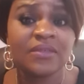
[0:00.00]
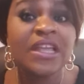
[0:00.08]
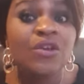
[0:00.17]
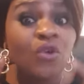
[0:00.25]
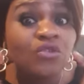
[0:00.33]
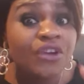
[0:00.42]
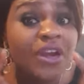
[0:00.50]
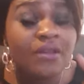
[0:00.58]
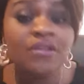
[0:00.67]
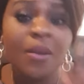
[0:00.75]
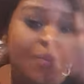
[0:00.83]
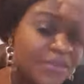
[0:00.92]
He go re-
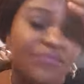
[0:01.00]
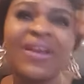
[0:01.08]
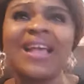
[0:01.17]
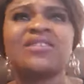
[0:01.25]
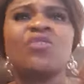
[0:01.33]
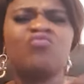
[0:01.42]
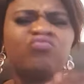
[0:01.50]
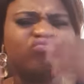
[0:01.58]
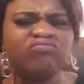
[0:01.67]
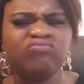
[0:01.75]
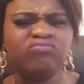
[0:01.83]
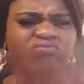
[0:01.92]
not be verse.
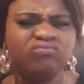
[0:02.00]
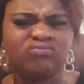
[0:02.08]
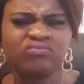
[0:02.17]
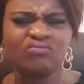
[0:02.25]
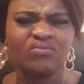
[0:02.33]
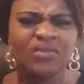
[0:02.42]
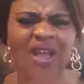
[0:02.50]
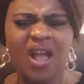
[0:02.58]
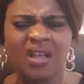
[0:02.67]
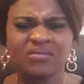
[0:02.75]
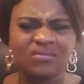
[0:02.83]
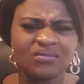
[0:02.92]

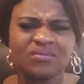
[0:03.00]
Ah,